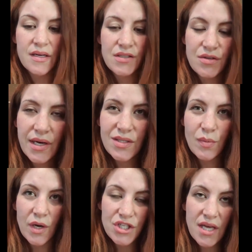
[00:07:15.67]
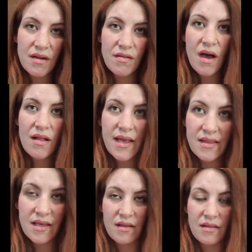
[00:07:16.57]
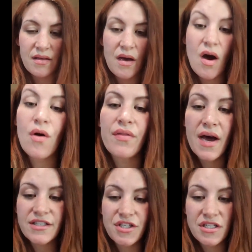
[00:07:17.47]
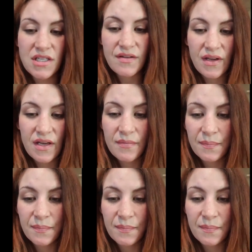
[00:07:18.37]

Do you guys watch that a lot? Like the IGTV?